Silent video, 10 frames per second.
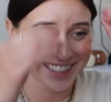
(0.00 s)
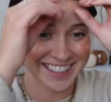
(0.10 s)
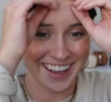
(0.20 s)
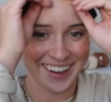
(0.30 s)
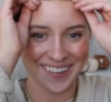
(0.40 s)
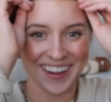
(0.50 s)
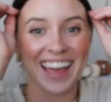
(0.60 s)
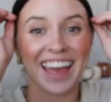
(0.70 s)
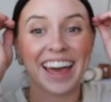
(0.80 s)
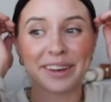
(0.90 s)
So
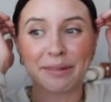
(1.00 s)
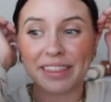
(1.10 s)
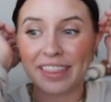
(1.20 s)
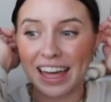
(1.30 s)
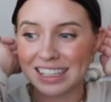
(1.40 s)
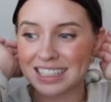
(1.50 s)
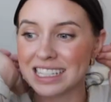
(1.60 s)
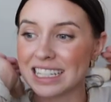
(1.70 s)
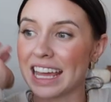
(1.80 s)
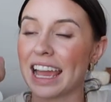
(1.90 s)
anyway, that
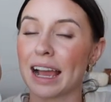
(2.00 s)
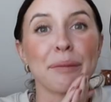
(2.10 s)
is today.